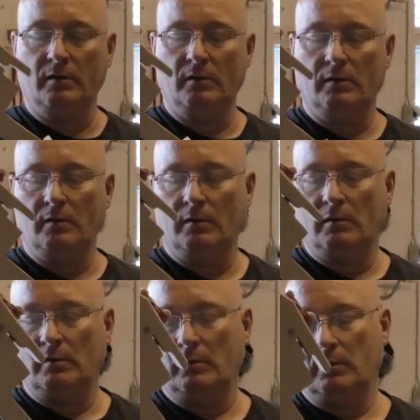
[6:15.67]

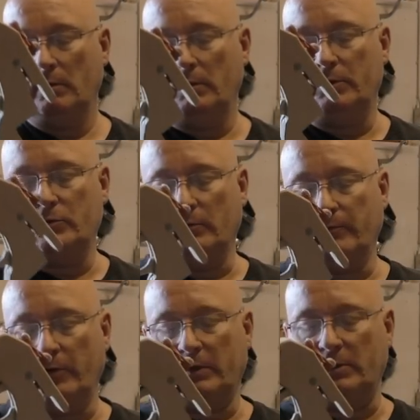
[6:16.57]
It
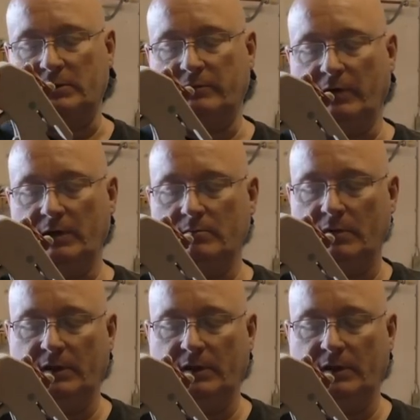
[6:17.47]
should work just fine.